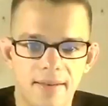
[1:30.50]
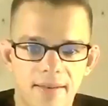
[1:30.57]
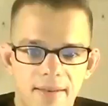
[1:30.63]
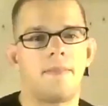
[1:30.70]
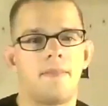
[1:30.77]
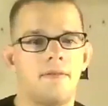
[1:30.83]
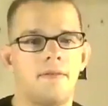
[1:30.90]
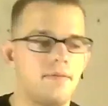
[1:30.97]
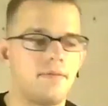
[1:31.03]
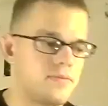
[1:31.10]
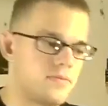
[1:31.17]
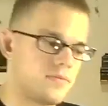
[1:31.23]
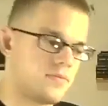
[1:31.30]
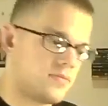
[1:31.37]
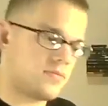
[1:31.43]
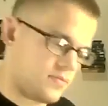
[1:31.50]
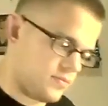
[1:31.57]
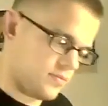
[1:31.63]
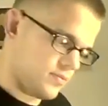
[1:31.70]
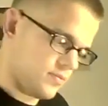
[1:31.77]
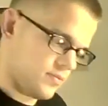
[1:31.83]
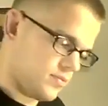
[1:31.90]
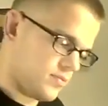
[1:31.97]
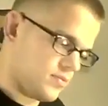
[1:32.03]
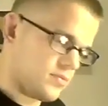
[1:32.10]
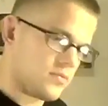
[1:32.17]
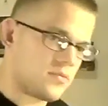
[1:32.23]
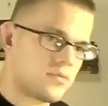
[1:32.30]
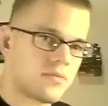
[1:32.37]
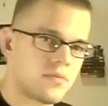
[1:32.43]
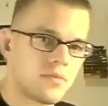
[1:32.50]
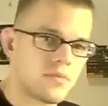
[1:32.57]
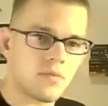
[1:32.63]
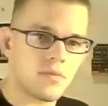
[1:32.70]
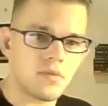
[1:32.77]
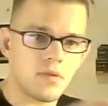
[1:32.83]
passion. I started a network